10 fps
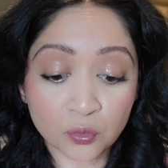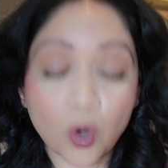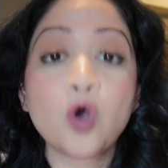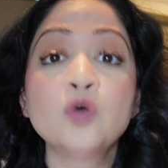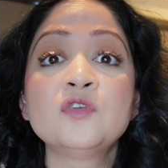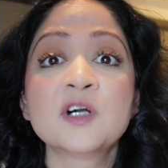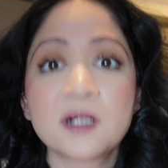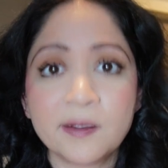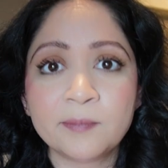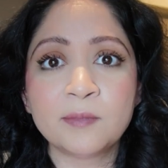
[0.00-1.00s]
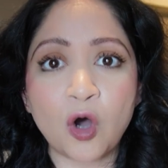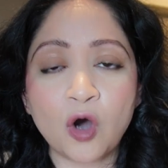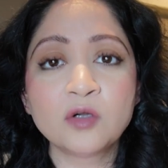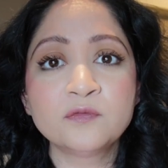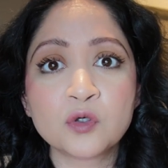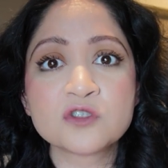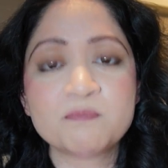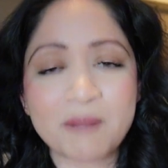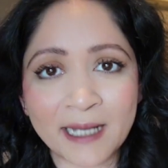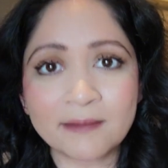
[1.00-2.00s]
overcome all of those
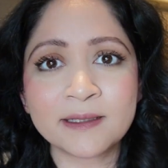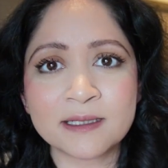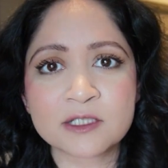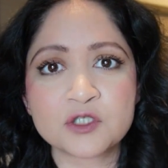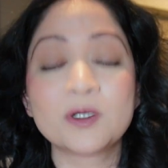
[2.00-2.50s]
barriers,